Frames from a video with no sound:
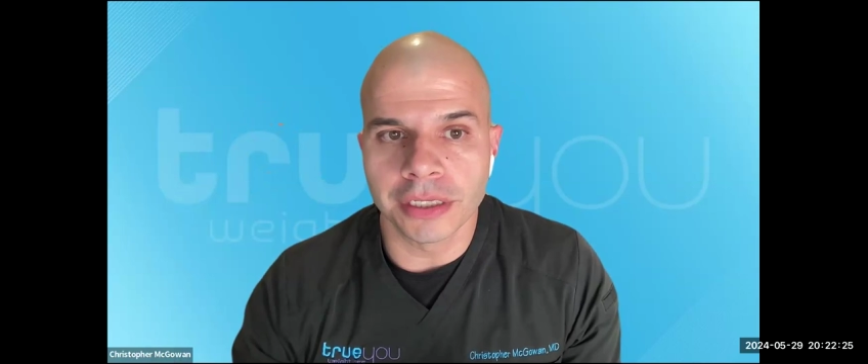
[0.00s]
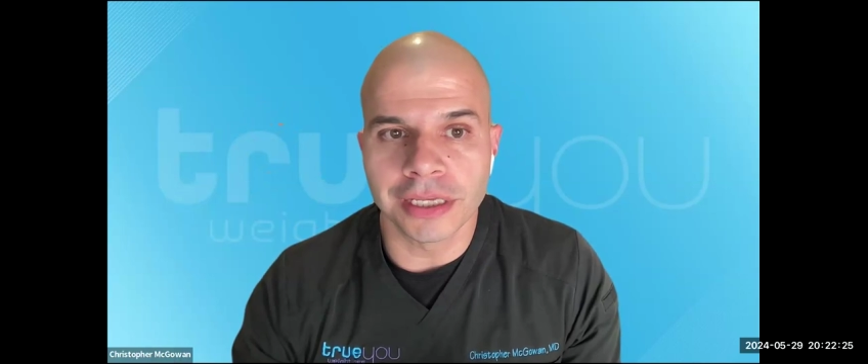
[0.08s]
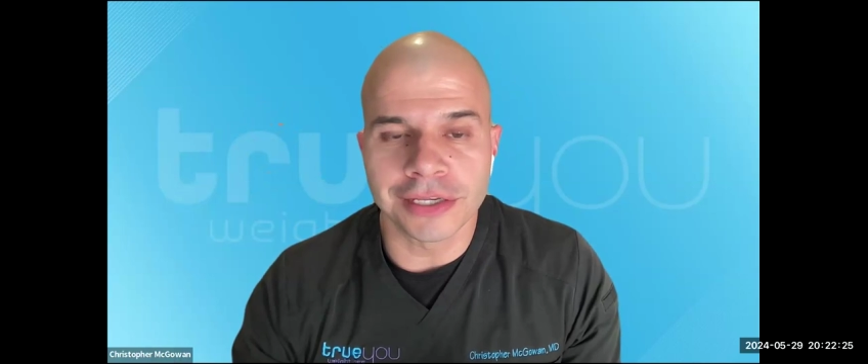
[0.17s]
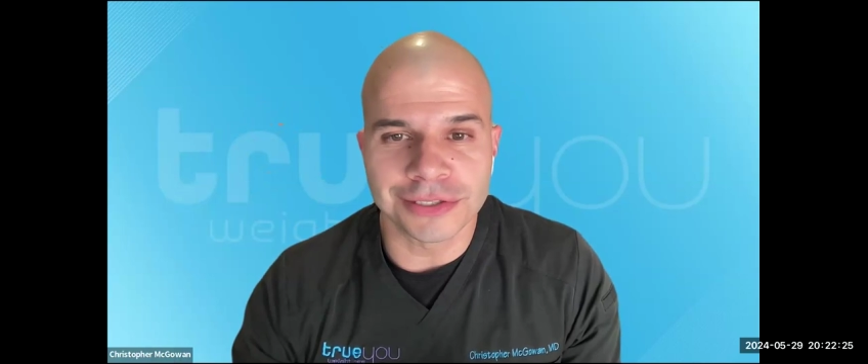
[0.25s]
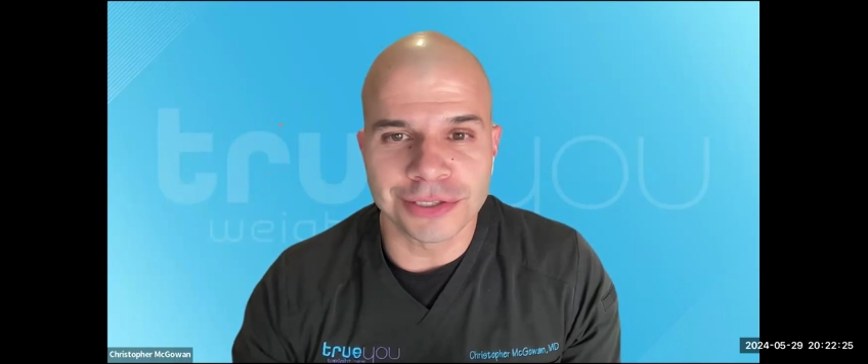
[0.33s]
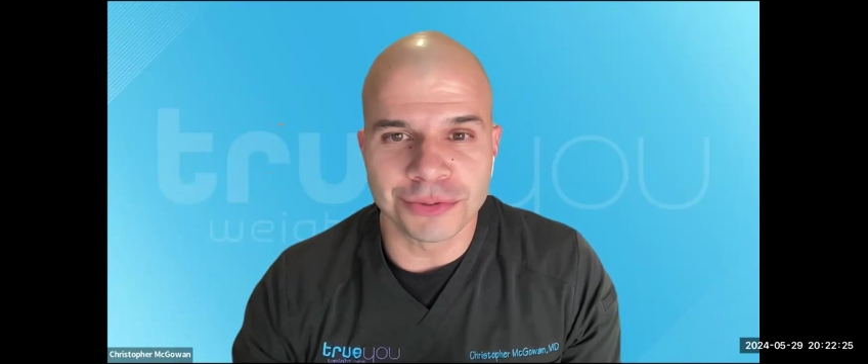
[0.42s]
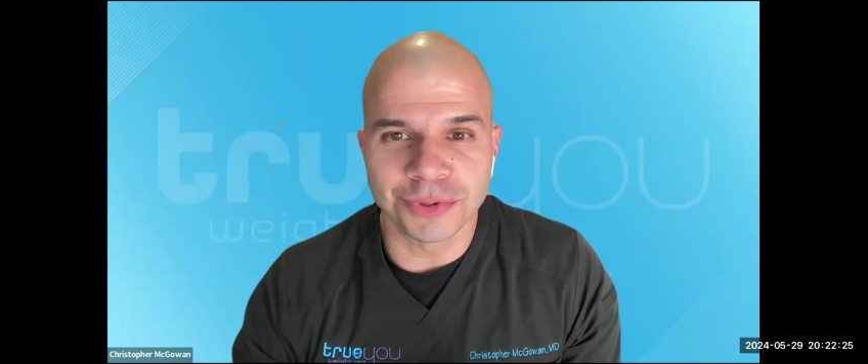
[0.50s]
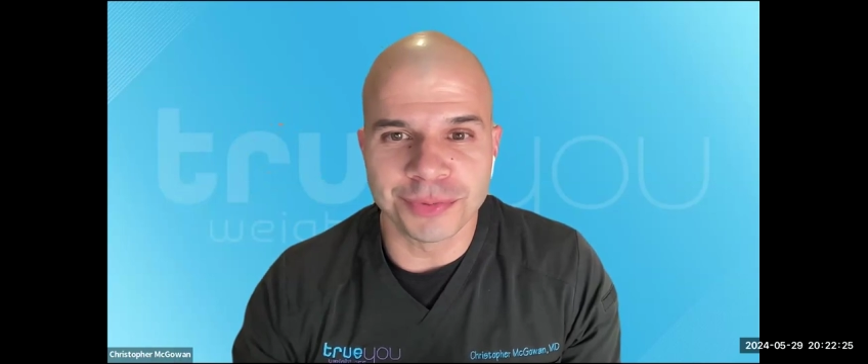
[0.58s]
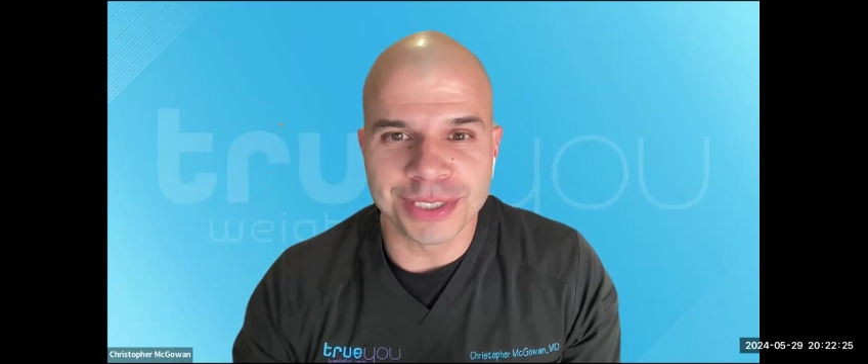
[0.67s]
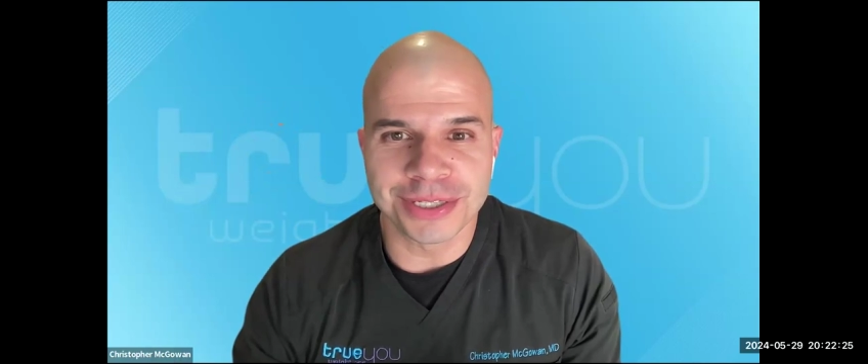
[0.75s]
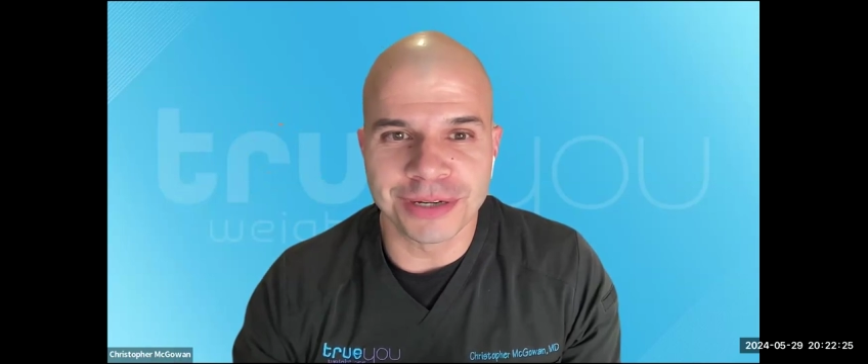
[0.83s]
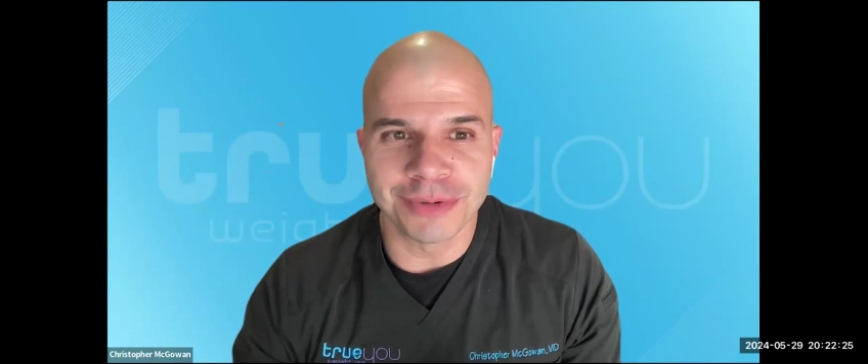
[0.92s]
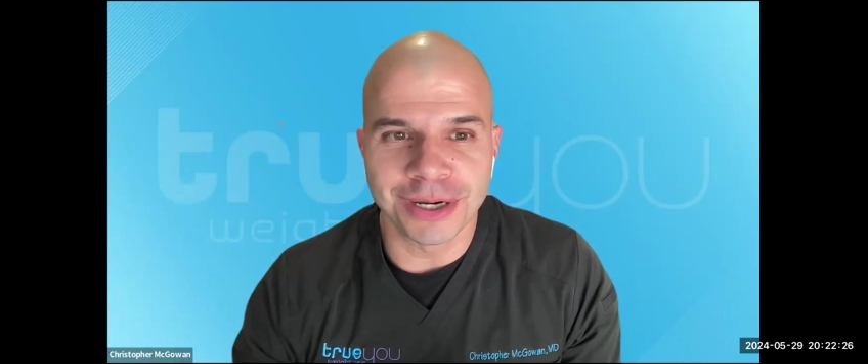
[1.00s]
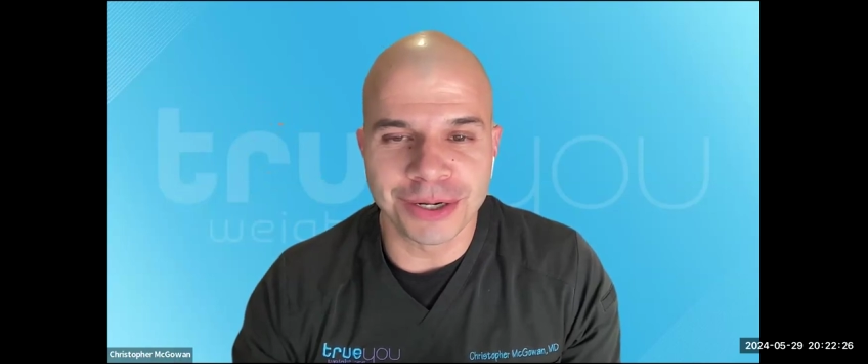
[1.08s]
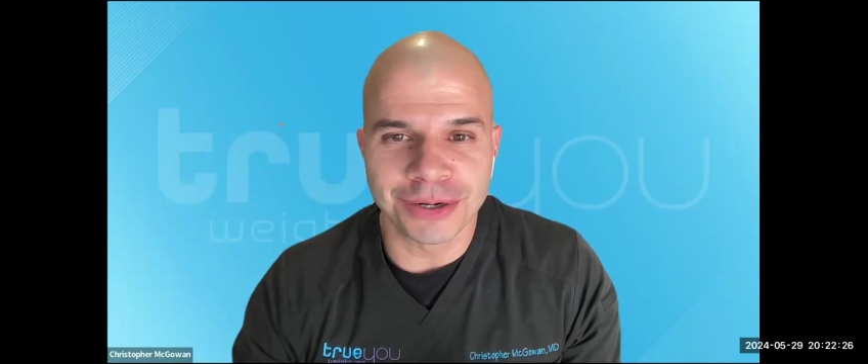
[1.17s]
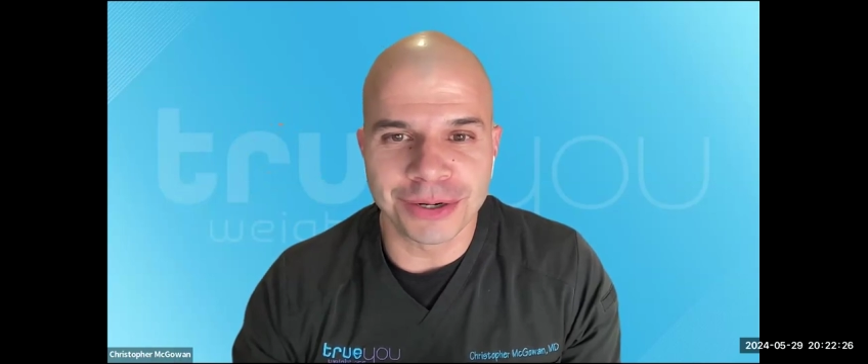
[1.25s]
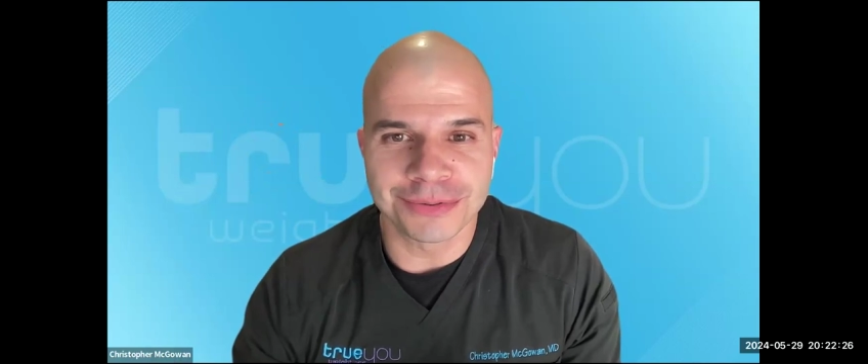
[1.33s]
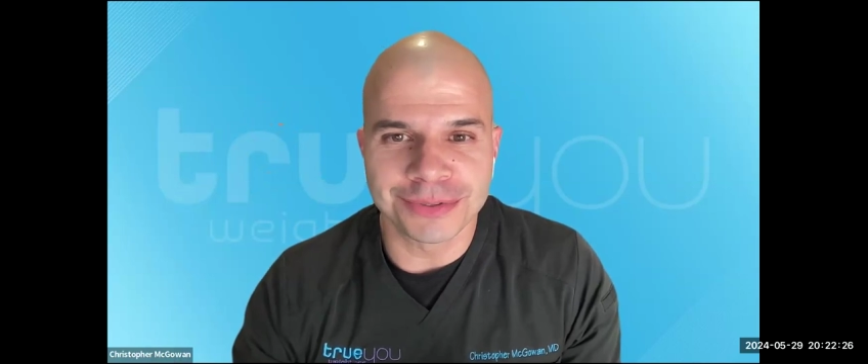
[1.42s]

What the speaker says: yes, there will be some hunger.